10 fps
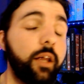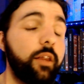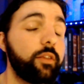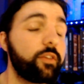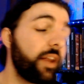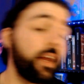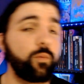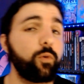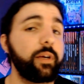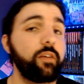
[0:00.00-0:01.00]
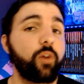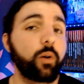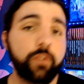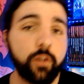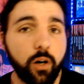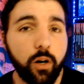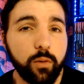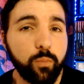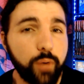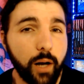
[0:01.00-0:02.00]
Today we'll be focusing
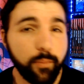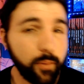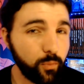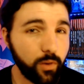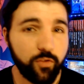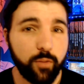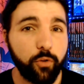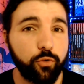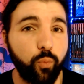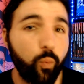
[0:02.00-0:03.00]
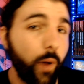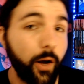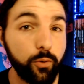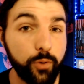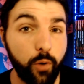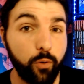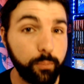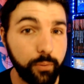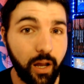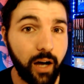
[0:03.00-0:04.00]
on probably one of the most well-known
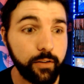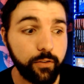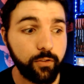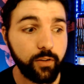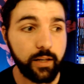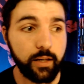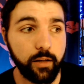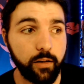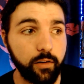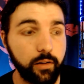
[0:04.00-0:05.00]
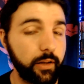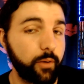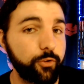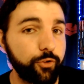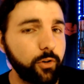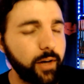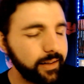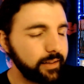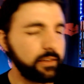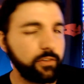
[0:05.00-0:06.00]
plots in literature,
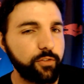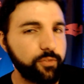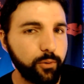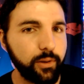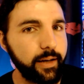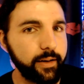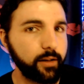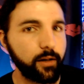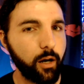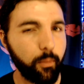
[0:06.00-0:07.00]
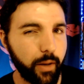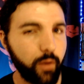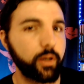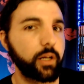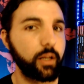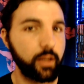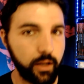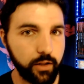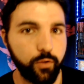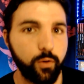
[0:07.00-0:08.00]
at least for like American
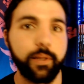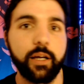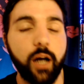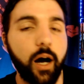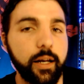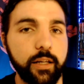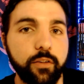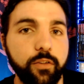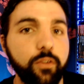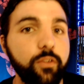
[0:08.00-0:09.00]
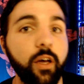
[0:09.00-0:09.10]
and European audiences.